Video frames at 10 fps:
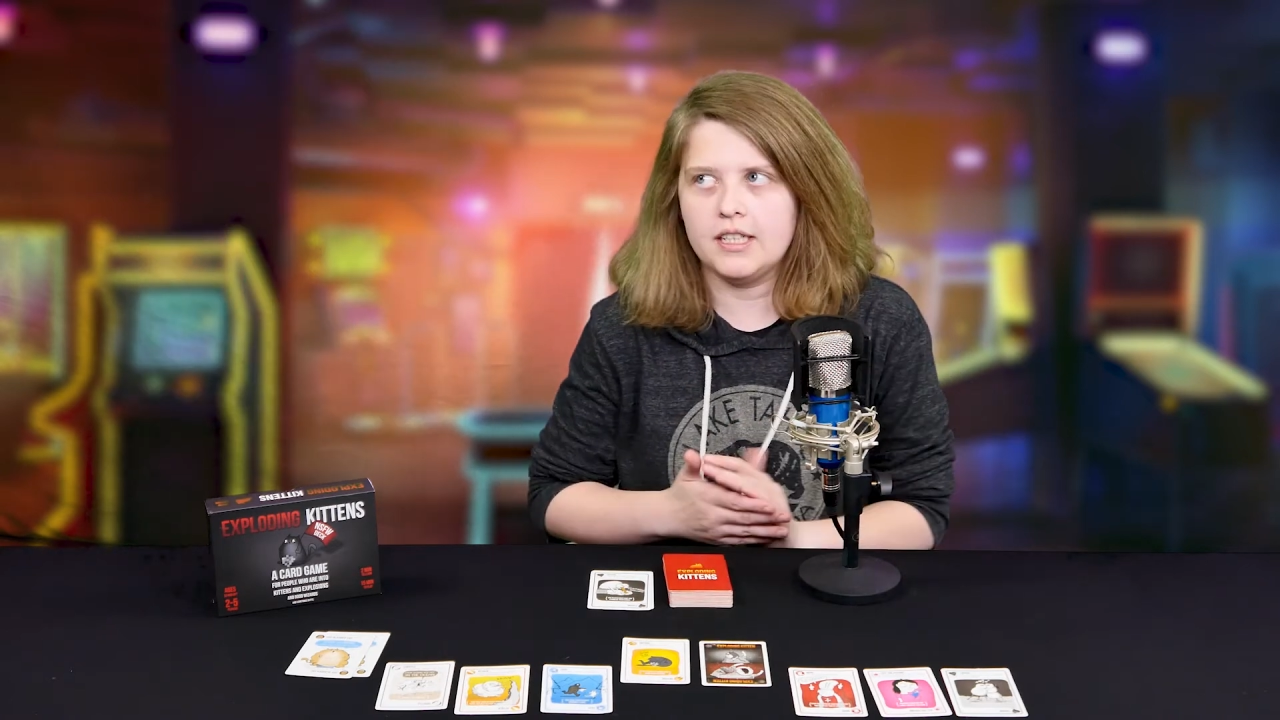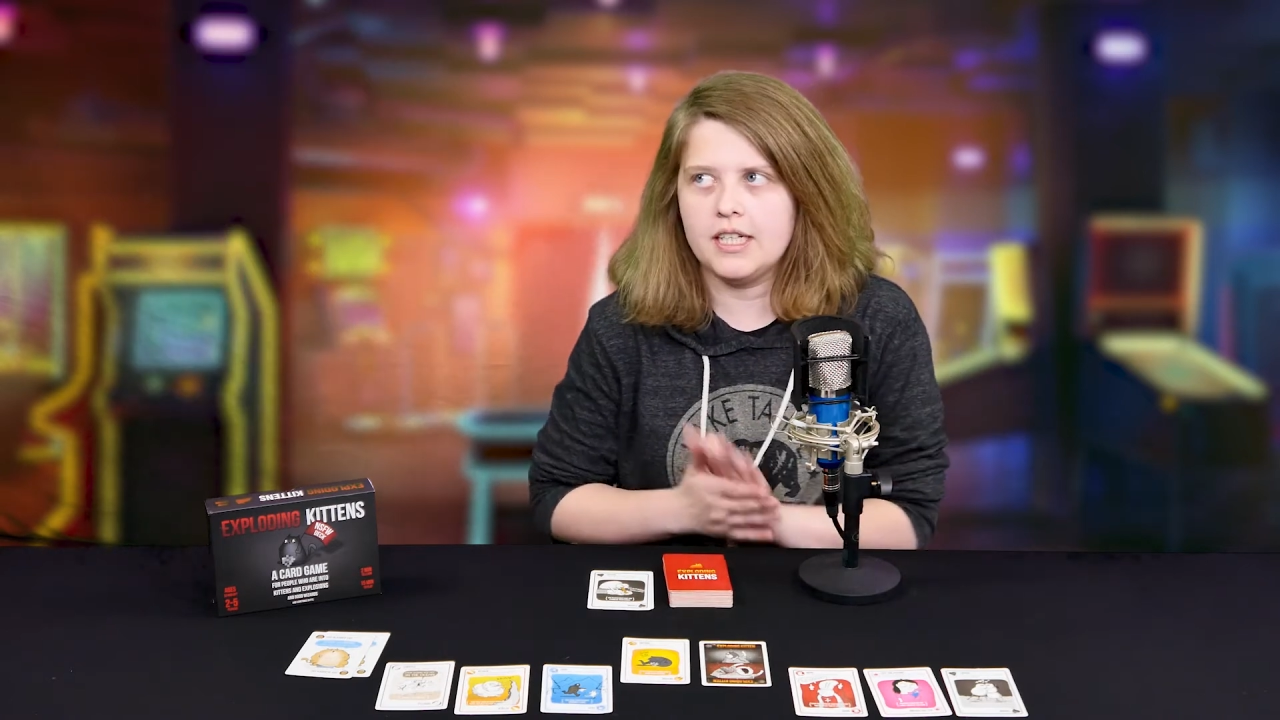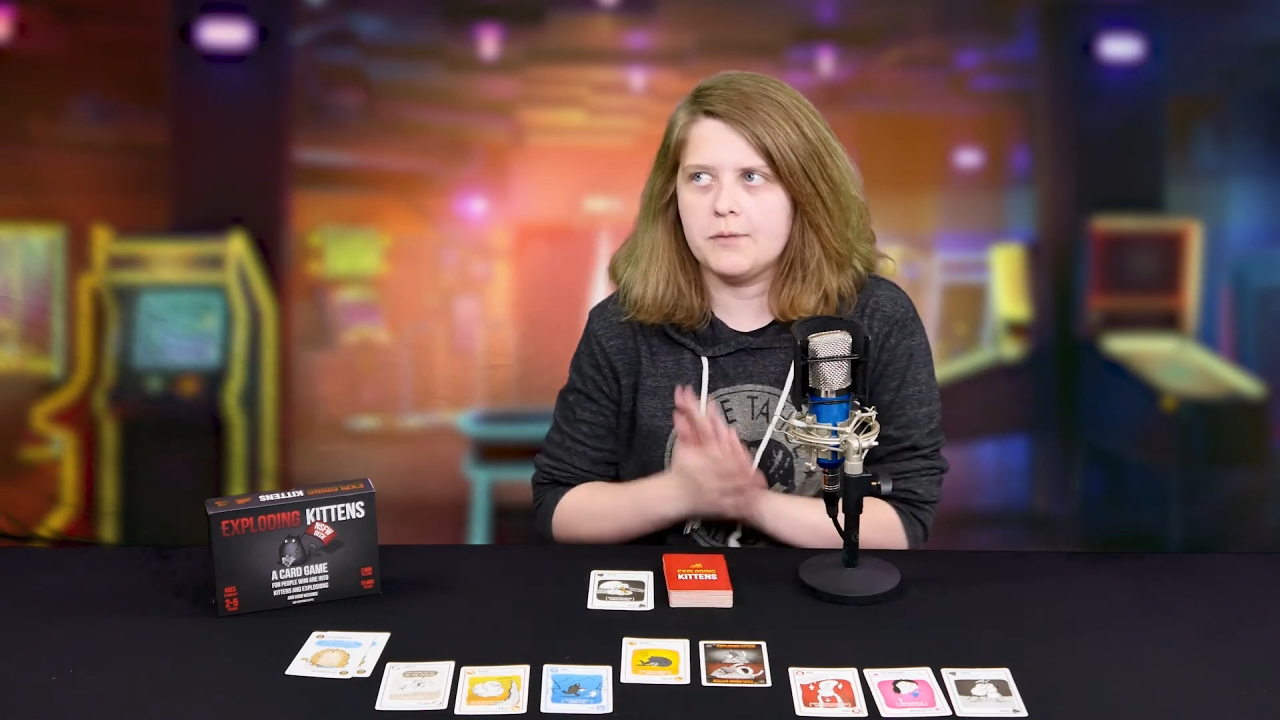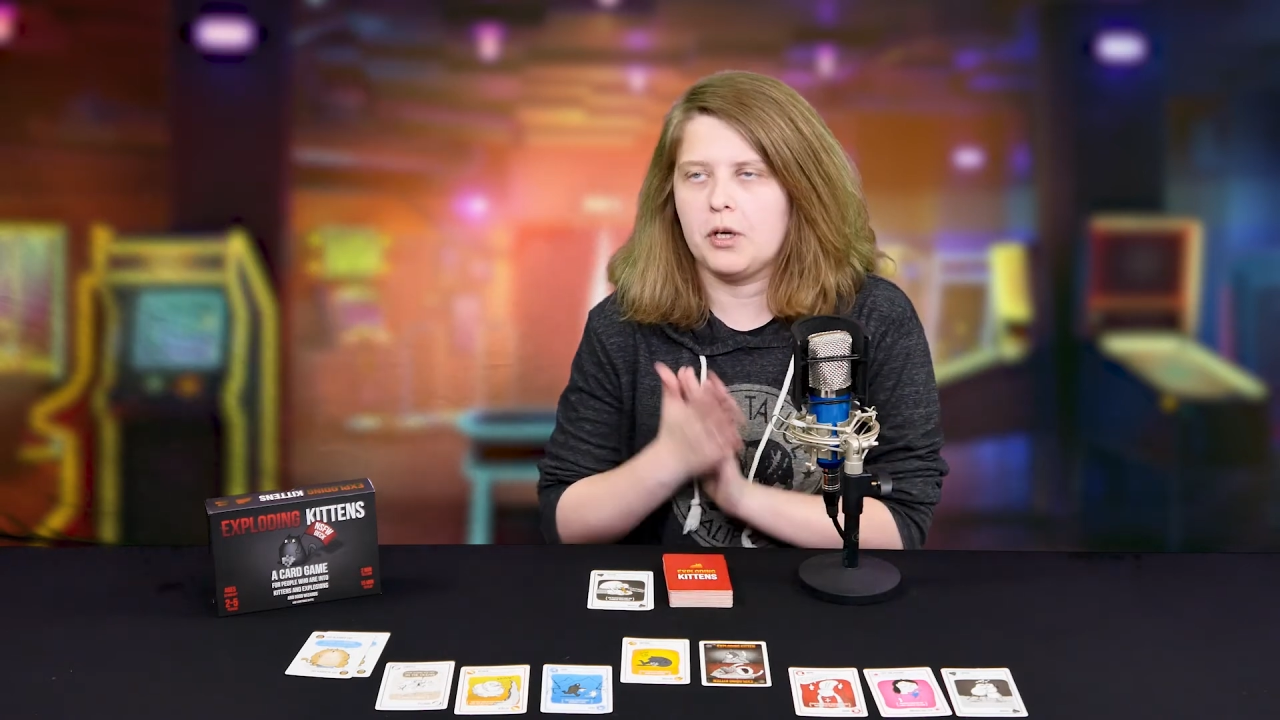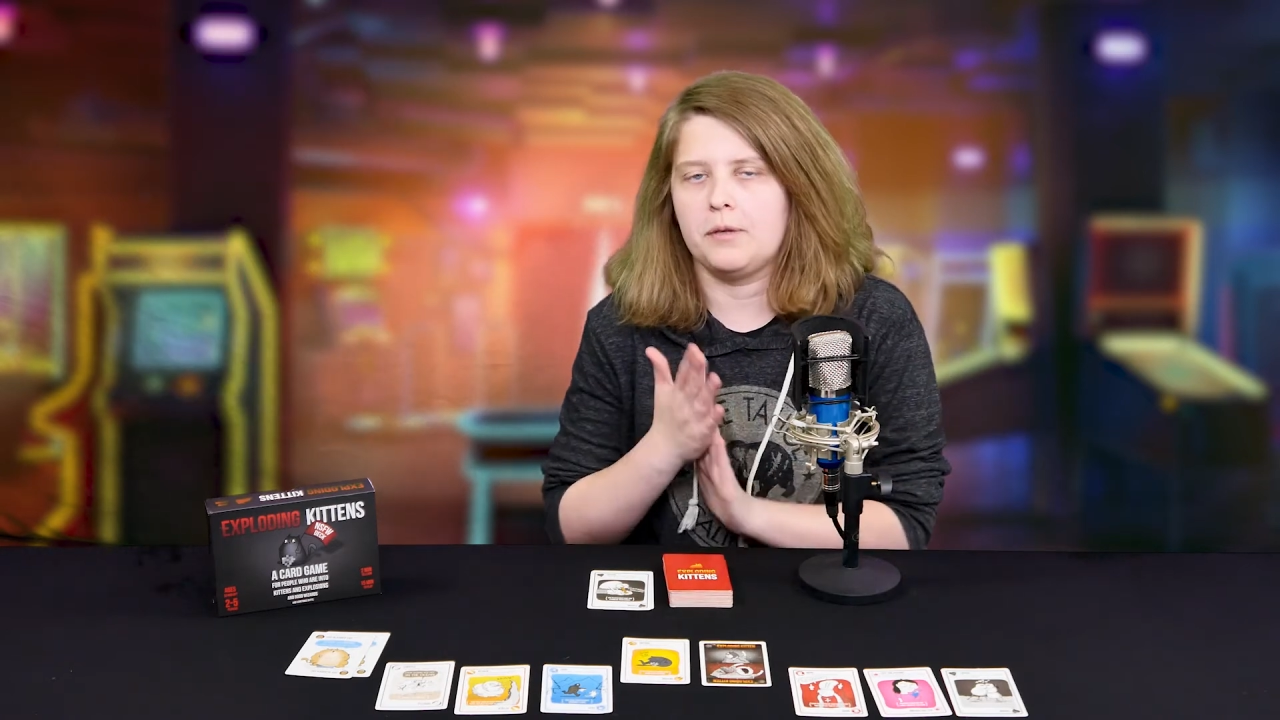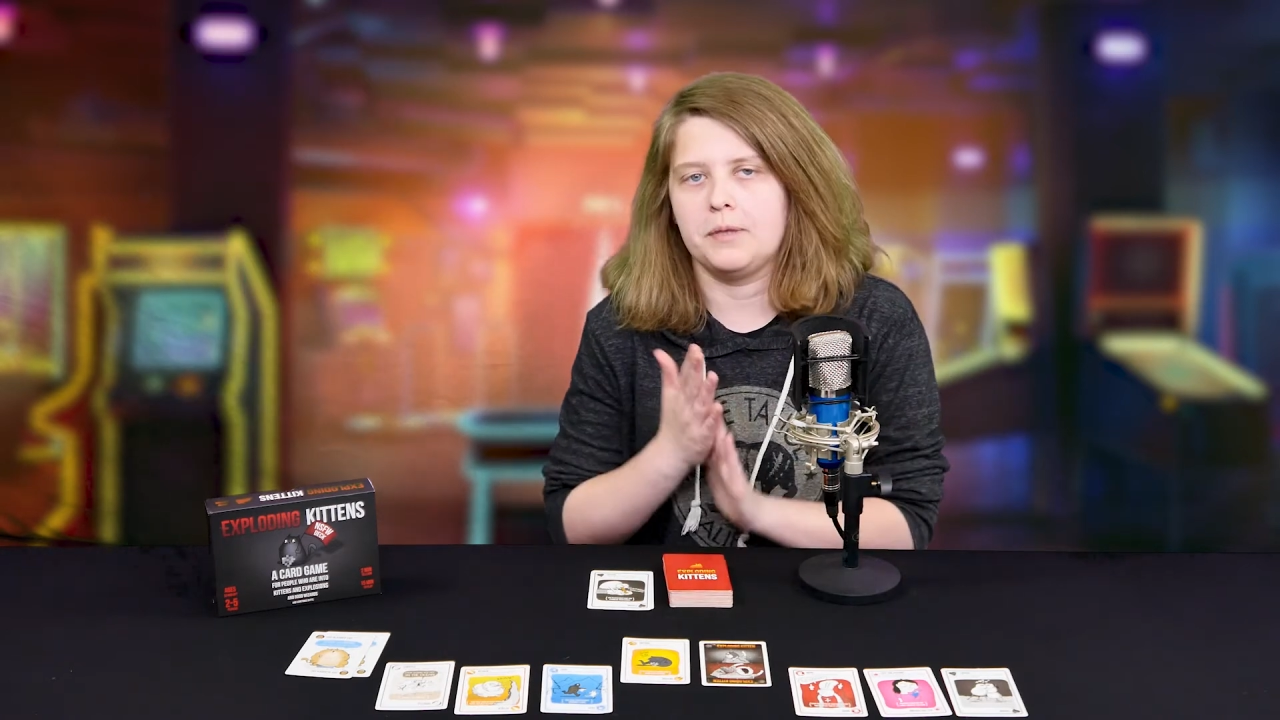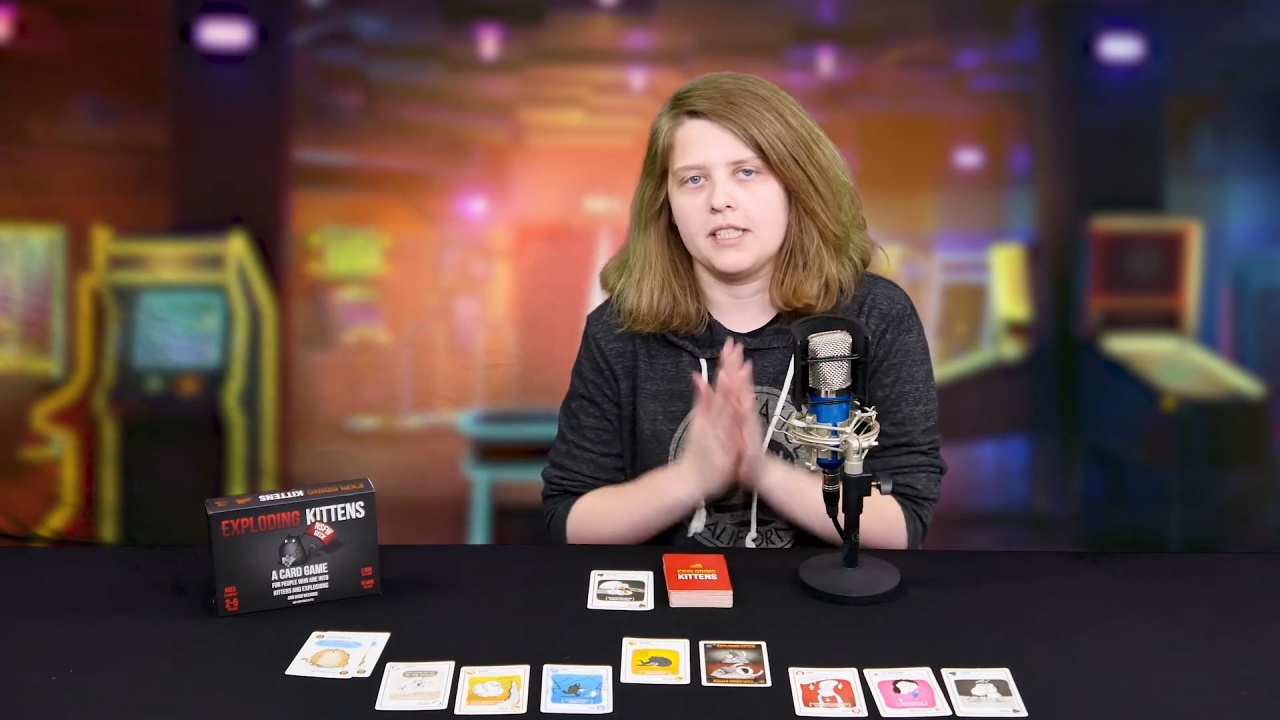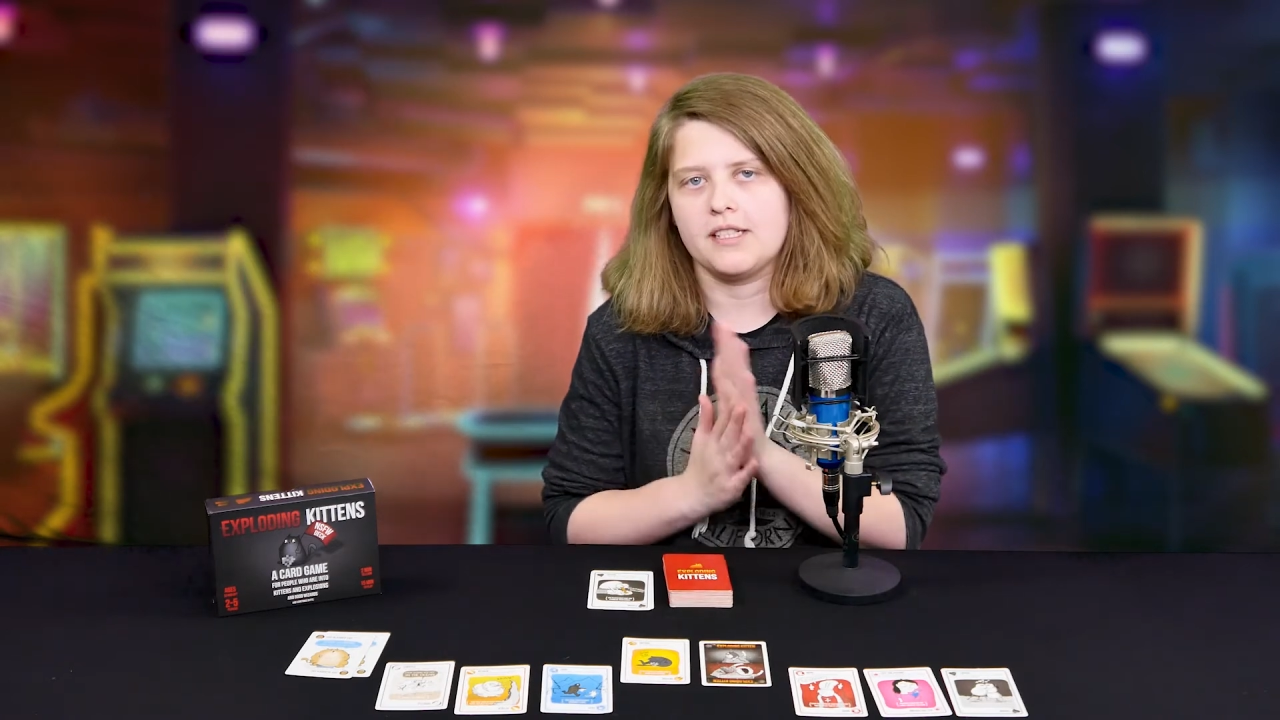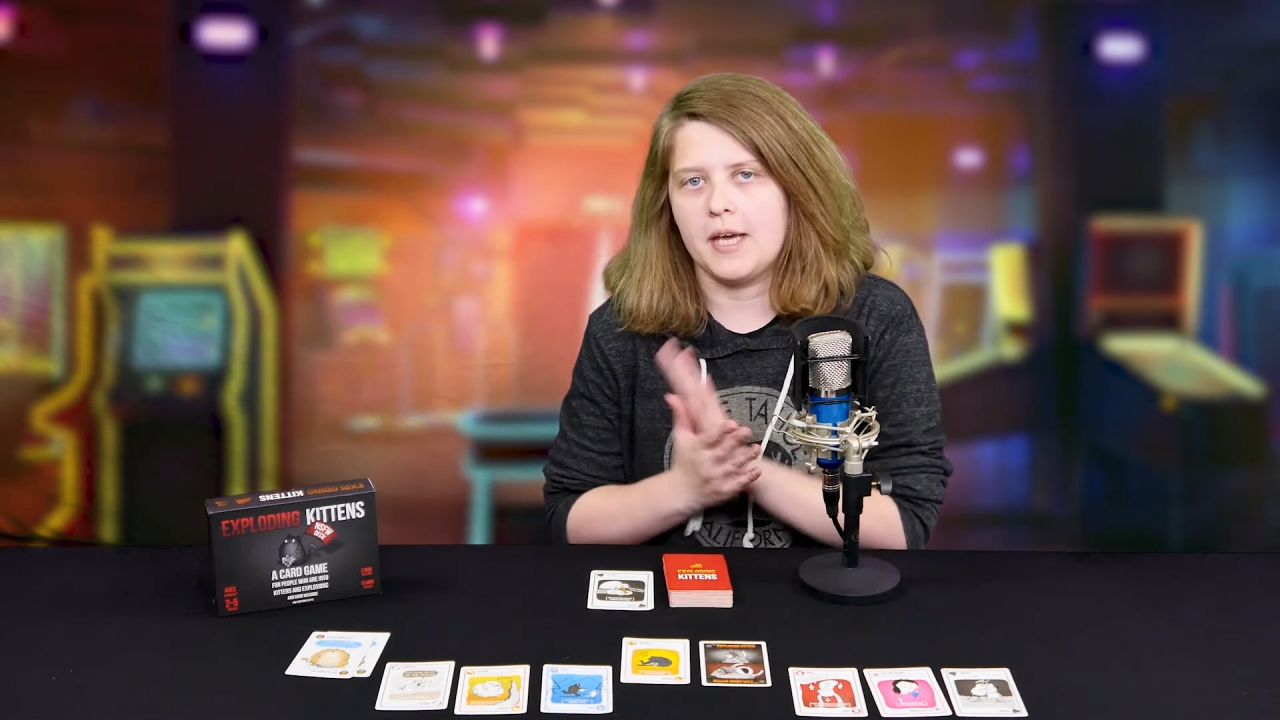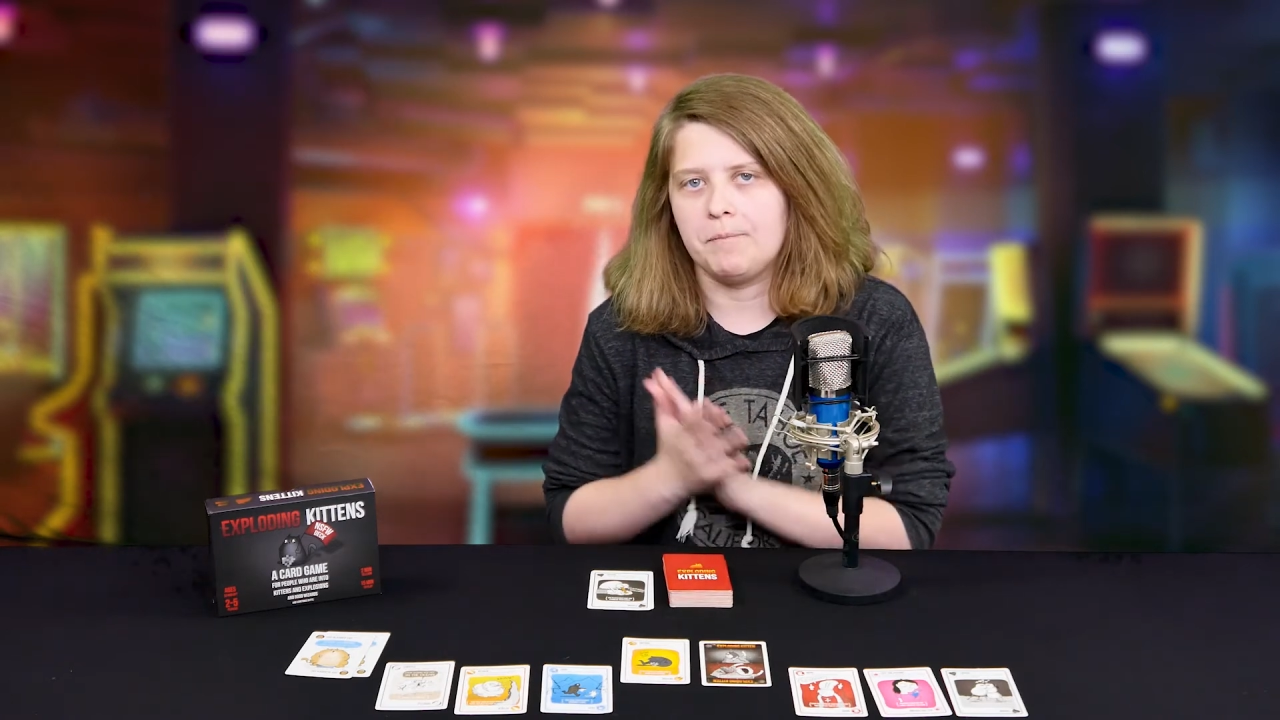nice part about
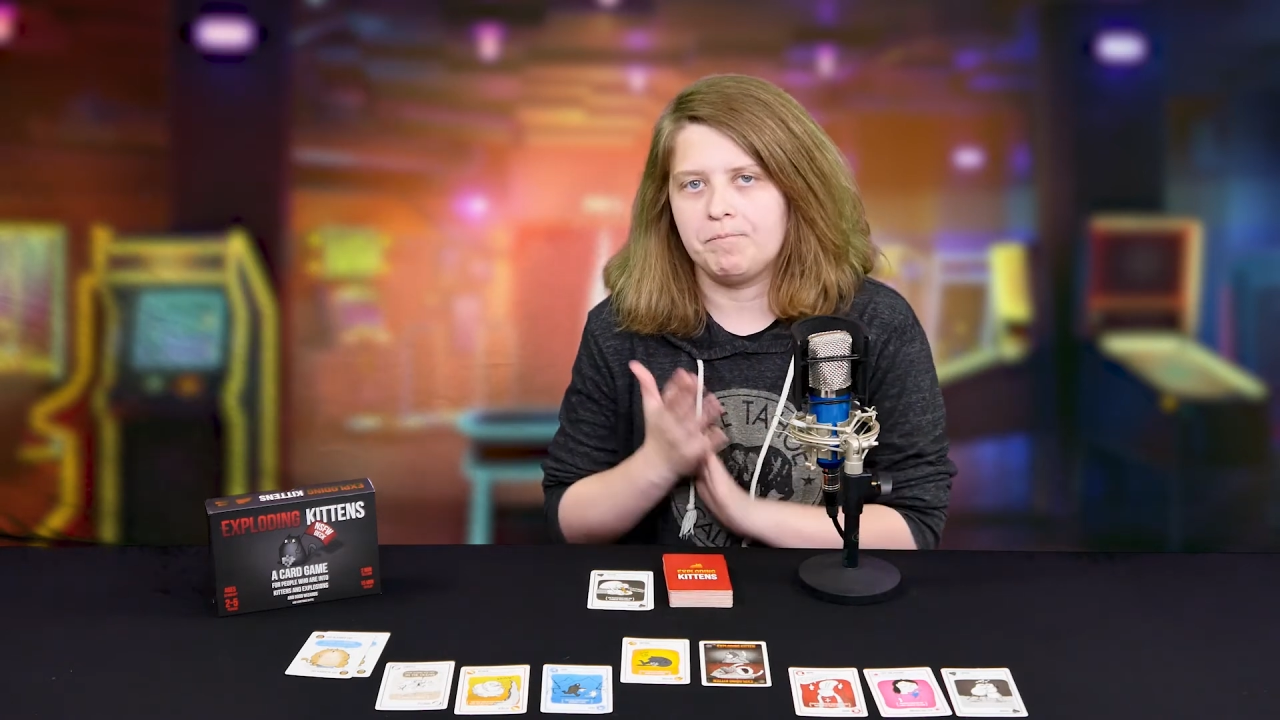this game.